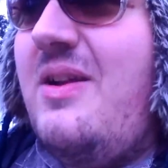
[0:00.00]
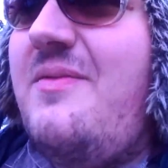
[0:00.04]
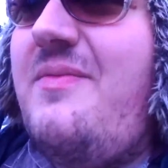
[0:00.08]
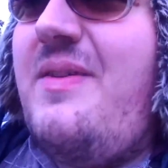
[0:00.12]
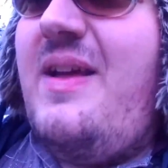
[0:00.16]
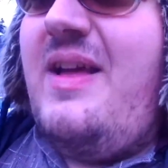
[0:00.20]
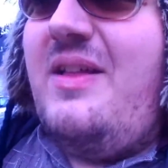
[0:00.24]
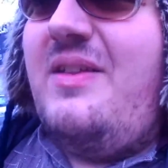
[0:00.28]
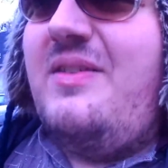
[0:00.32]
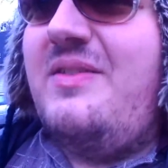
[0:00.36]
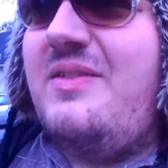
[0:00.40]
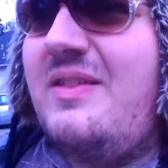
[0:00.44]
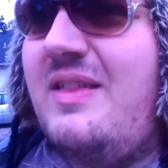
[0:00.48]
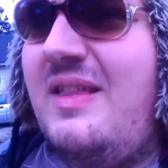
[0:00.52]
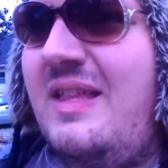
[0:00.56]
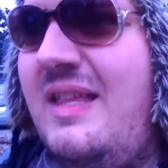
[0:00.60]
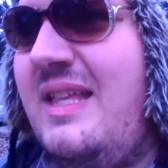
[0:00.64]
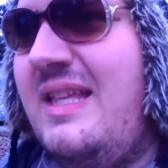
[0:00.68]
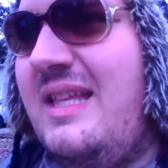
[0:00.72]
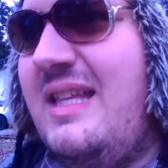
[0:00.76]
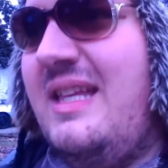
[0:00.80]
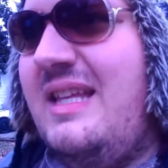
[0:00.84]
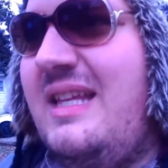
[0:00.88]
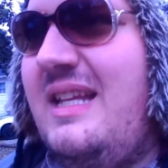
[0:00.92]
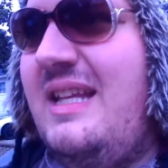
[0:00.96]
health
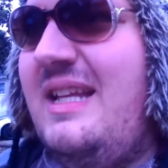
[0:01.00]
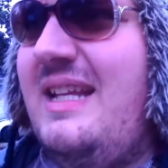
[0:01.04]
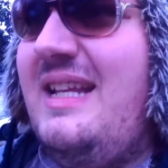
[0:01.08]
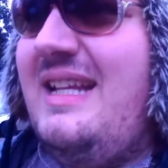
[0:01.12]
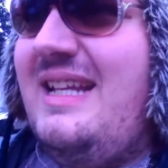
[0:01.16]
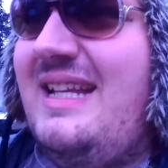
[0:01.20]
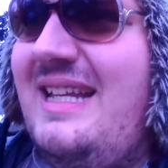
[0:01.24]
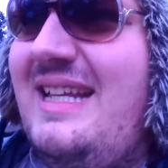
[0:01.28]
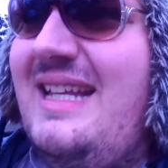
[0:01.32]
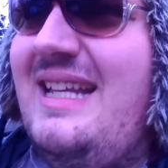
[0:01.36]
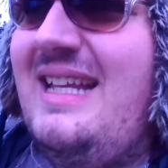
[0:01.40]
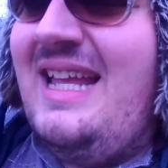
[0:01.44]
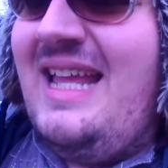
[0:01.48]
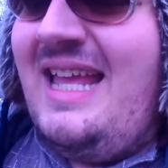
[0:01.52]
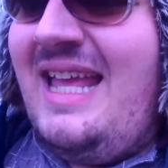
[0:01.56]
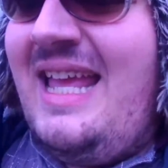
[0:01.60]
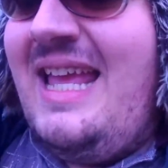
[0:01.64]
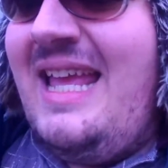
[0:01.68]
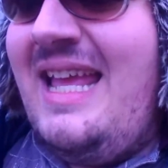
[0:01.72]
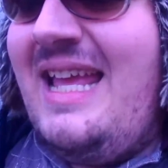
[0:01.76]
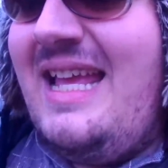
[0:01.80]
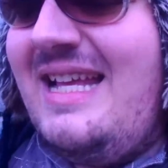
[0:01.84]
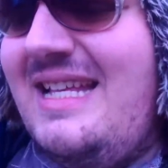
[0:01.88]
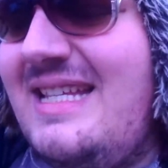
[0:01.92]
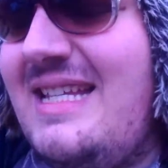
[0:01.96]

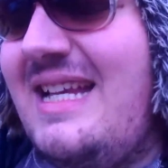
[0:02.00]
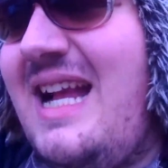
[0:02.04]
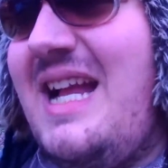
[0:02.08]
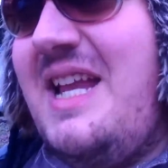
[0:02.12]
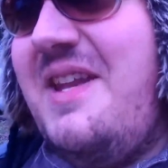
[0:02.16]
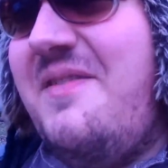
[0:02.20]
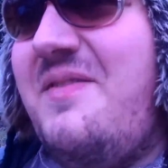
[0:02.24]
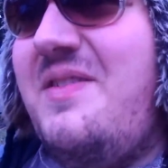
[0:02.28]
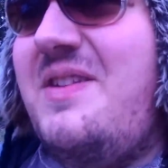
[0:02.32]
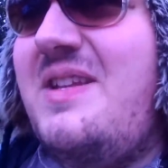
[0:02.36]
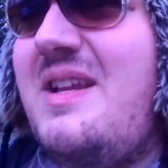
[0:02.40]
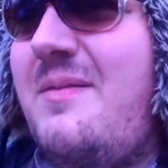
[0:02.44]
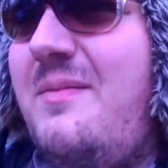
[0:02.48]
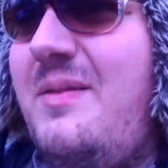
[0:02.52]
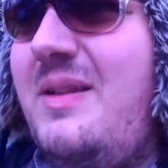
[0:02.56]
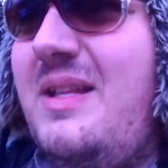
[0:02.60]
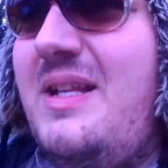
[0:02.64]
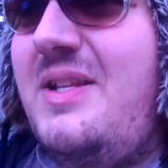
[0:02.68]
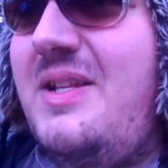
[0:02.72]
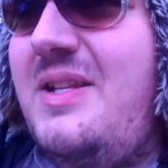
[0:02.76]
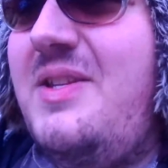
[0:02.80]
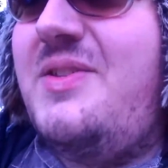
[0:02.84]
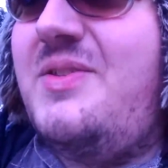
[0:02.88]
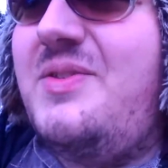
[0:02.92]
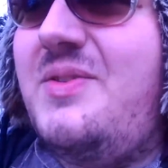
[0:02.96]
is kind of a double-edged
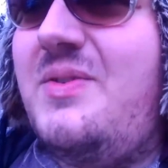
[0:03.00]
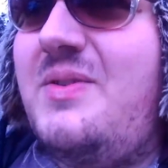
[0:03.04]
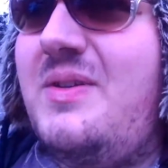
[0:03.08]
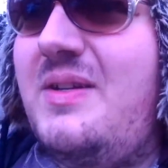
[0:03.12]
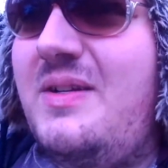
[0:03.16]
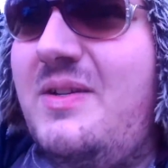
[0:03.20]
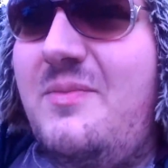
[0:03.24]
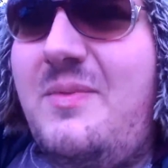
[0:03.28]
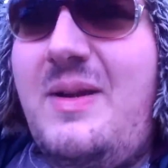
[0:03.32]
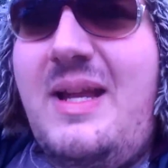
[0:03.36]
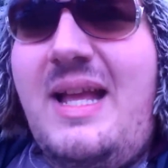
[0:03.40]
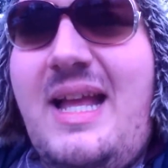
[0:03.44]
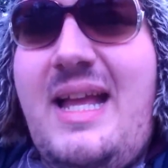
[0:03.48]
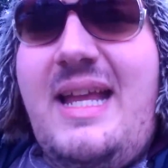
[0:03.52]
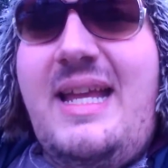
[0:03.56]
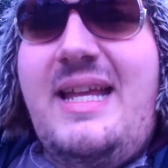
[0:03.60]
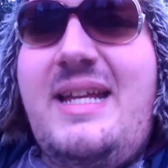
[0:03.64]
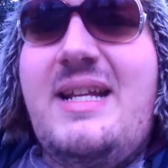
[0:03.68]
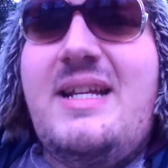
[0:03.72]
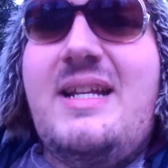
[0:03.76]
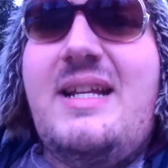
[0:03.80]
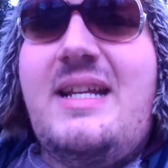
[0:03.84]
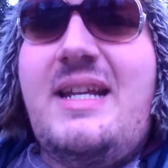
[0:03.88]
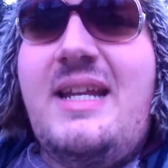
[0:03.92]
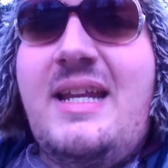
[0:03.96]
sword. The way I hear
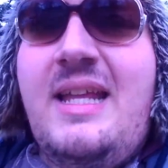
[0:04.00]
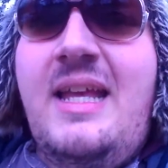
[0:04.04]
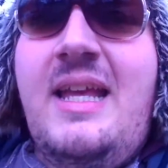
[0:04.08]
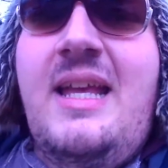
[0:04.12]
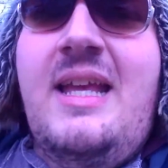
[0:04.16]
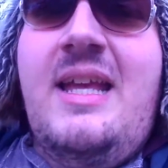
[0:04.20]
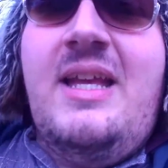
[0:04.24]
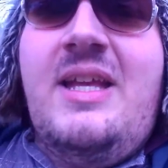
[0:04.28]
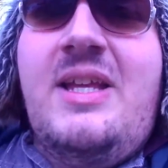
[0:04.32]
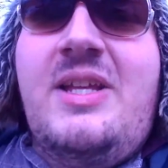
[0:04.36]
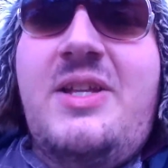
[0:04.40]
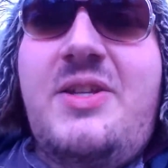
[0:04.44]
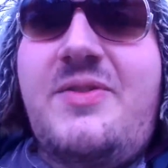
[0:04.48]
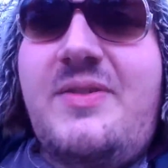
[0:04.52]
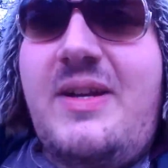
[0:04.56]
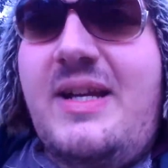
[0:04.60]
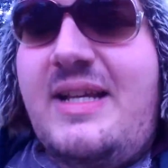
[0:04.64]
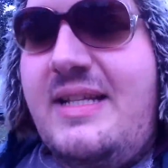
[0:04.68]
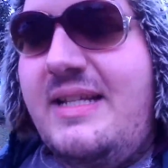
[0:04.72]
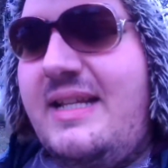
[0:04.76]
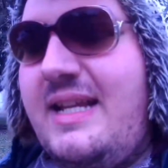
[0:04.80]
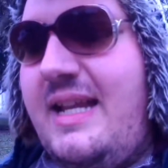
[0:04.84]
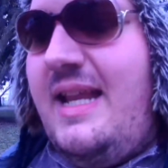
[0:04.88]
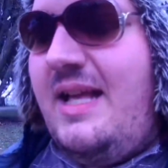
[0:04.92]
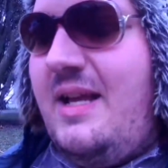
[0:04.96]
it, stress
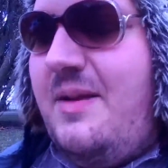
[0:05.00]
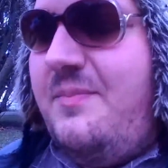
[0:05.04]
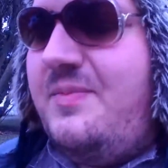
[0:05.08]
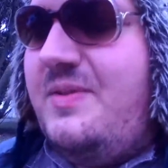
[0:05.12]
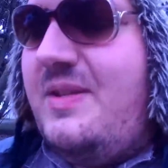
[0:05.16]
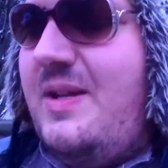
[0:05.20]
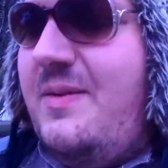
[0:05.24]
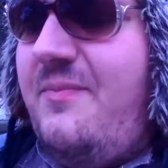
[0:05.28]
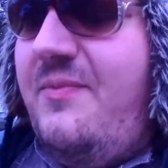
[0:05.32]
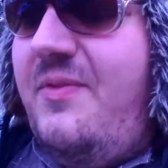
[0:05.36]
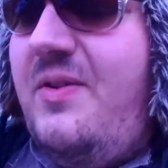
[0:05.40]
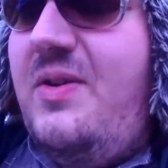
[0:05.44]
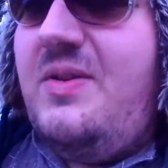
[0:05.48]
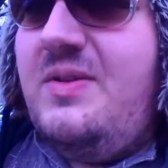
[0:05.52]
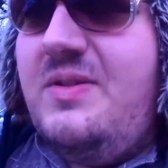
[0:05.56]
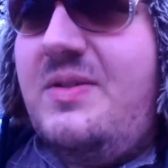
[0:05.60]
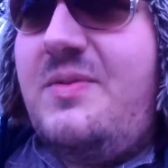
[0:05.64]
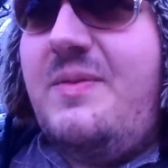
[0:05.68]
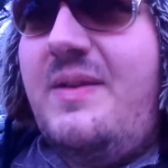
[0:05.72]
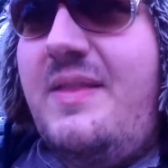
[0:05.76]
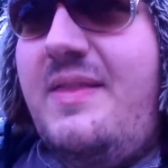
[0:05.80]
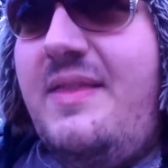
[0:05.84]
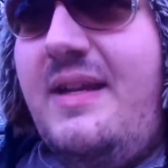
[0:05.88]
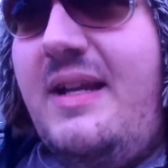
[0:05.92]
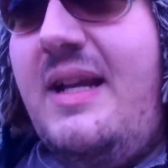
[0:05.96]
can help some folks
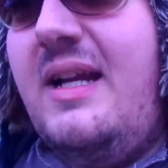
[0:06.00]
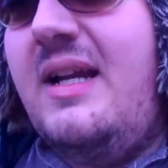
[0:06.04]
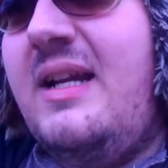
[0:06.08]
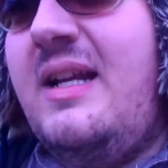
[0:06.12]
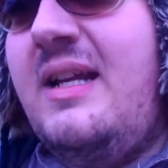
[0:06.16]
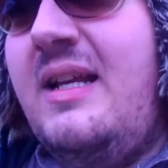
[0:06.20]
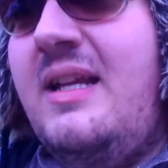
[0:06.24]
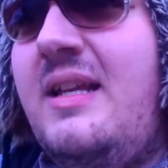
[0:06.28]
with their,